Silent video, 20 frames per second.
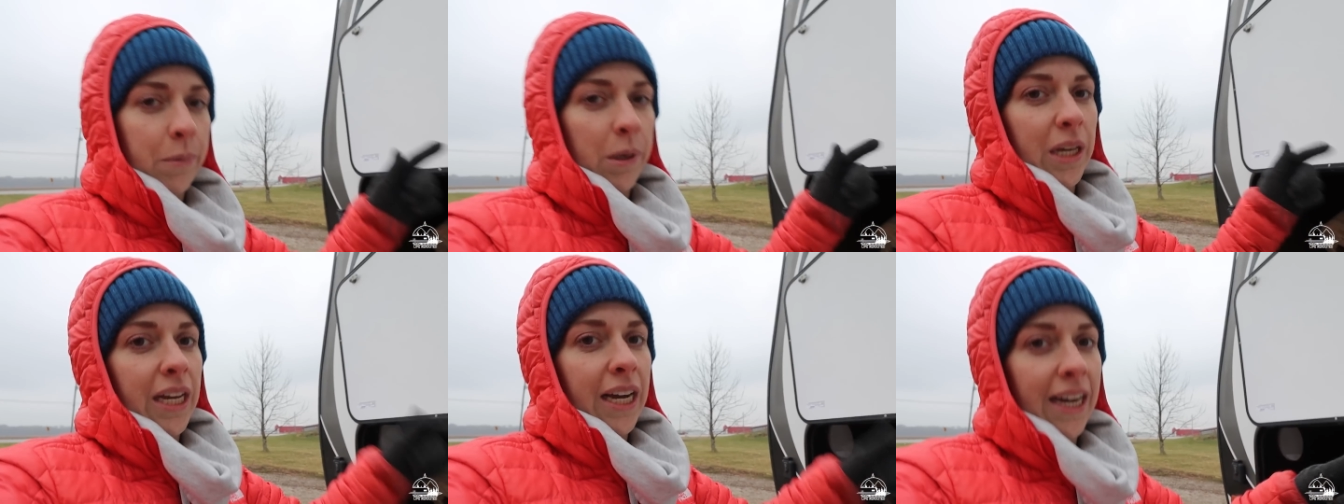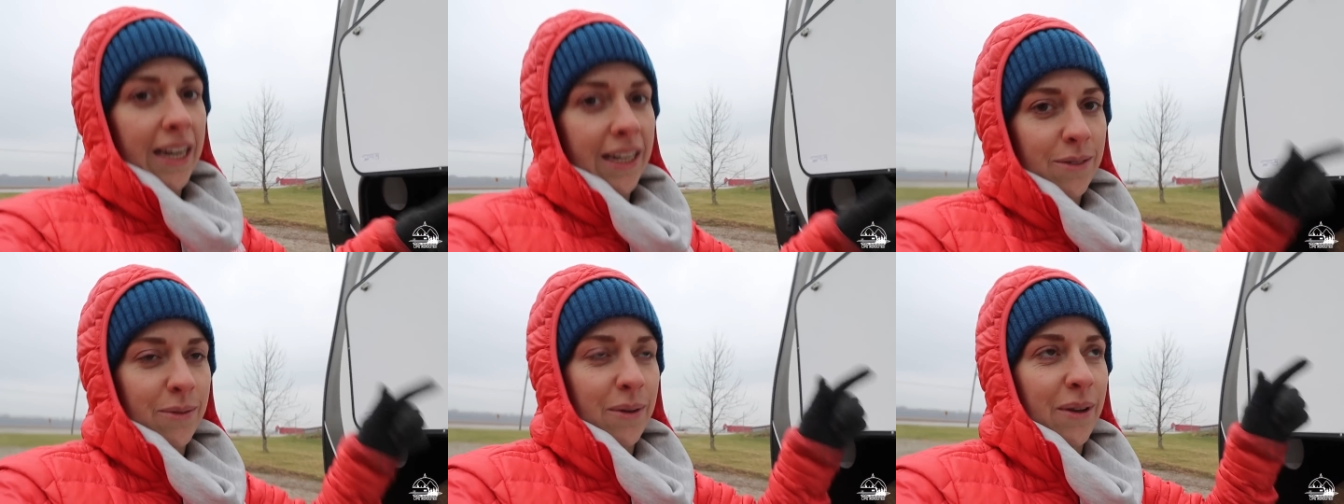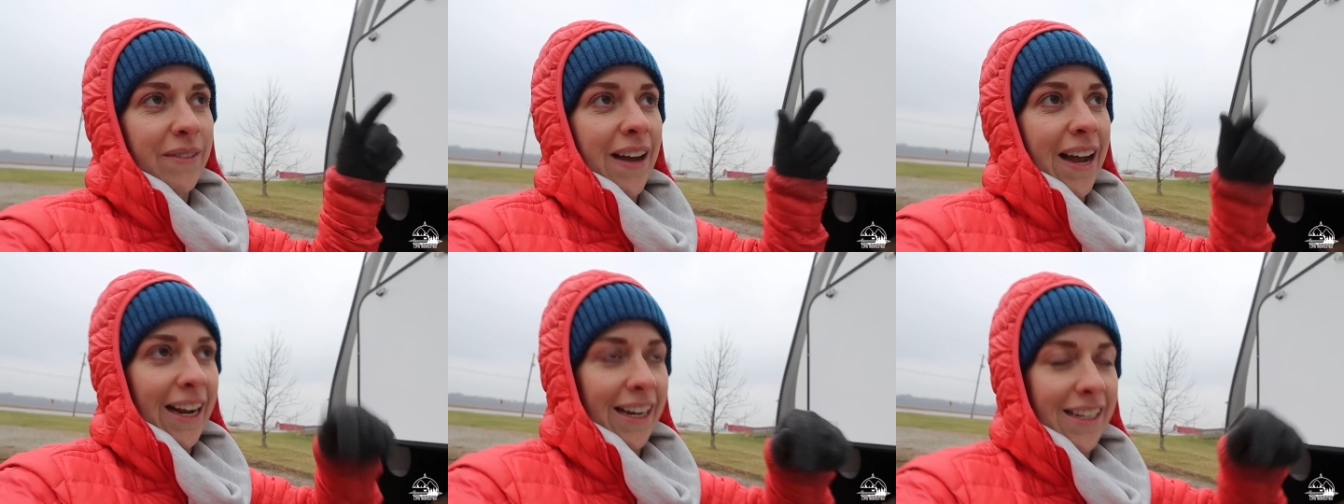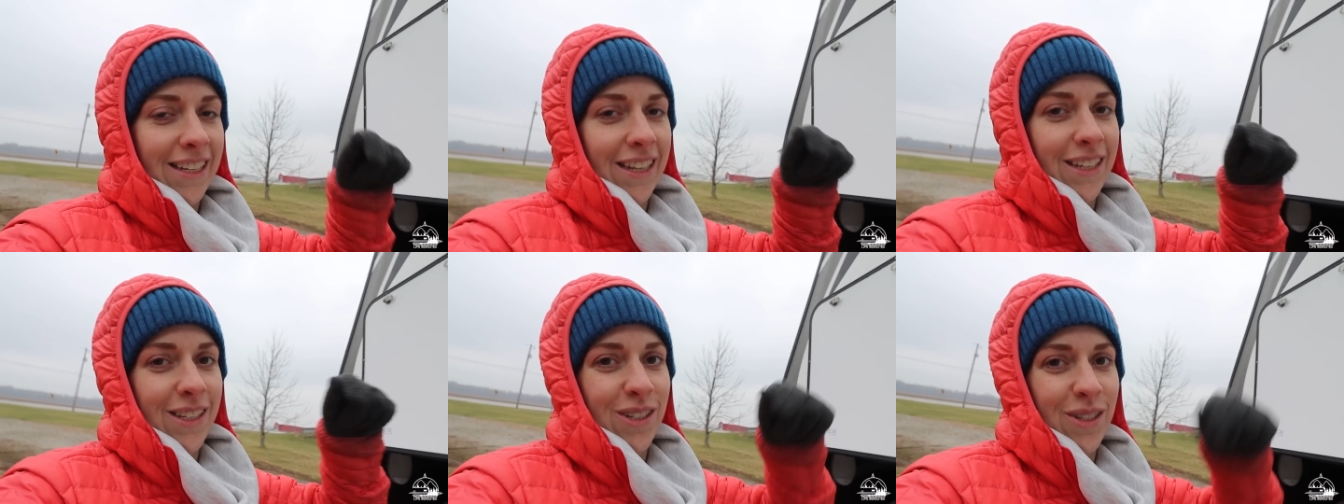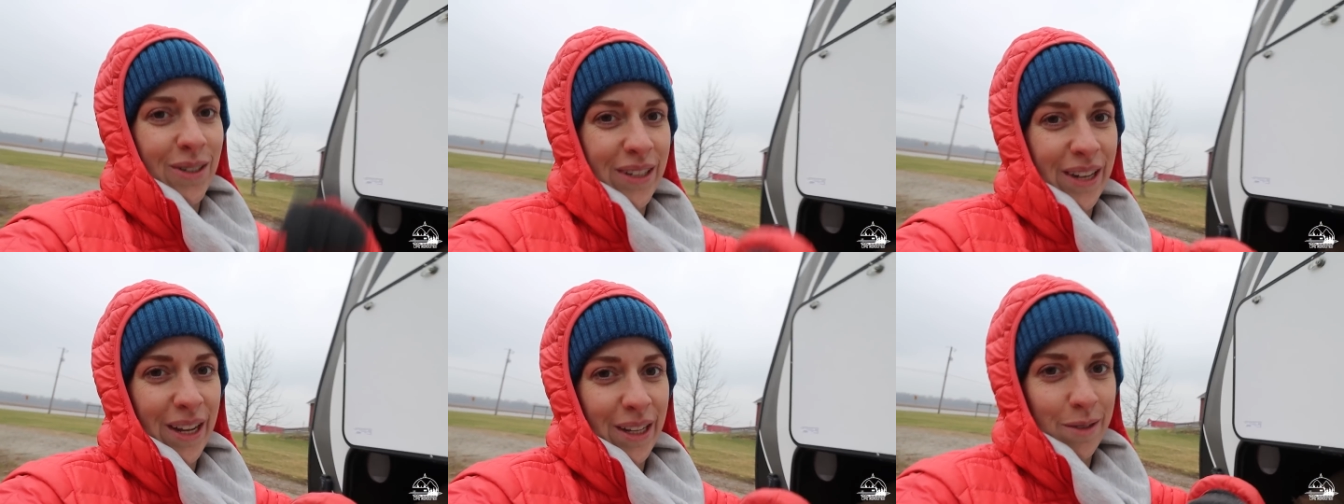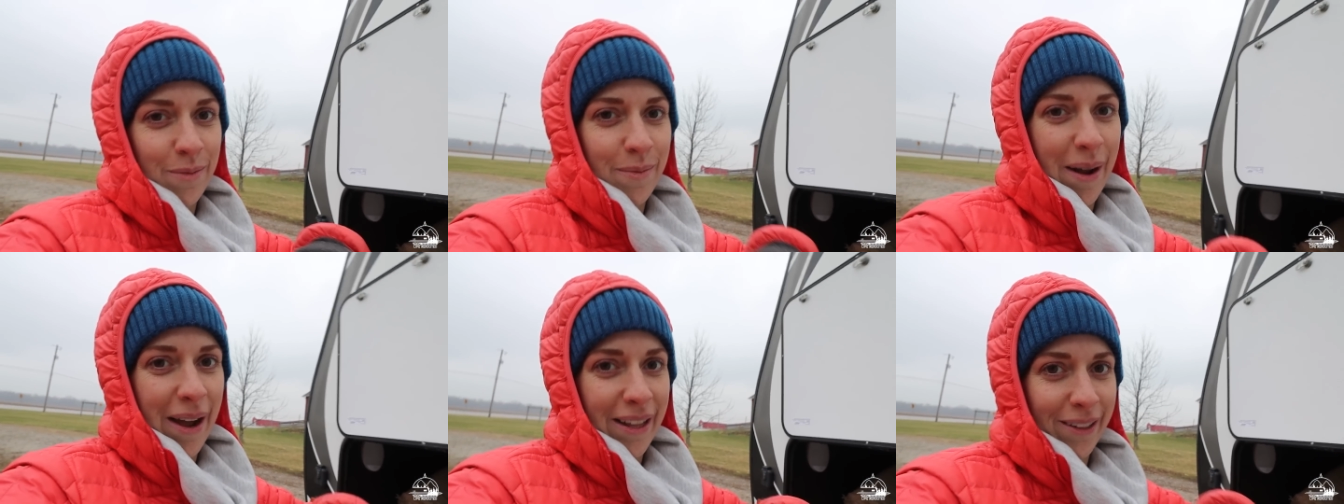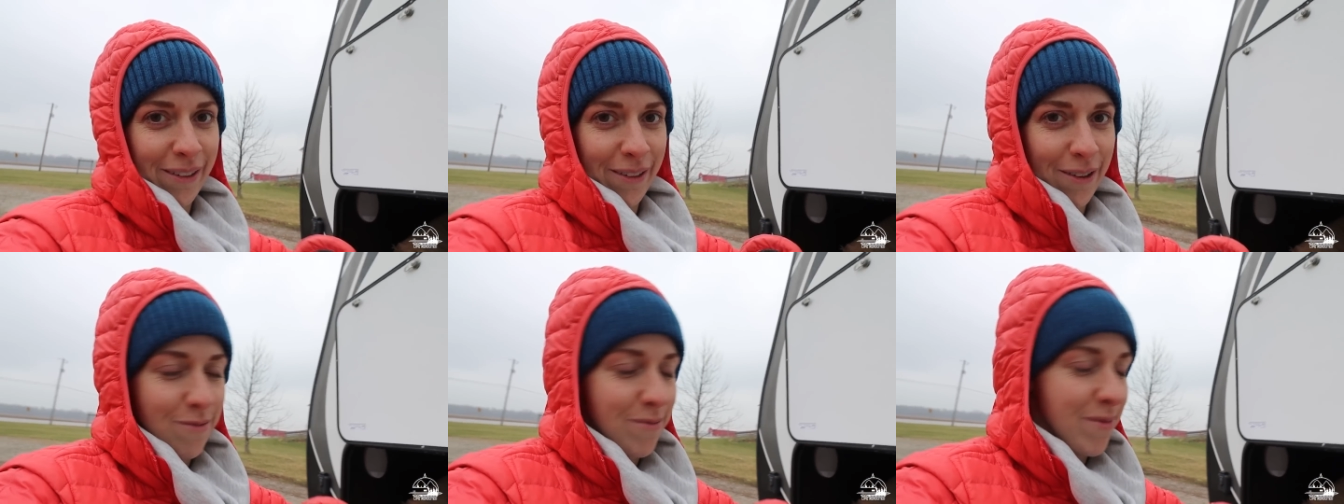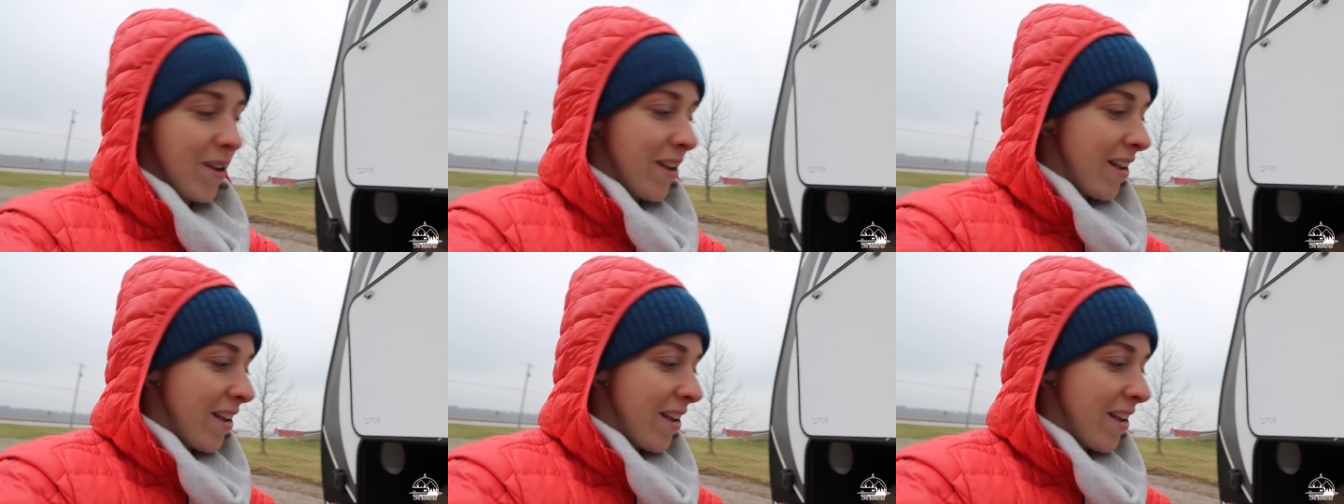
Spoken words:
because we have access to another bathroom.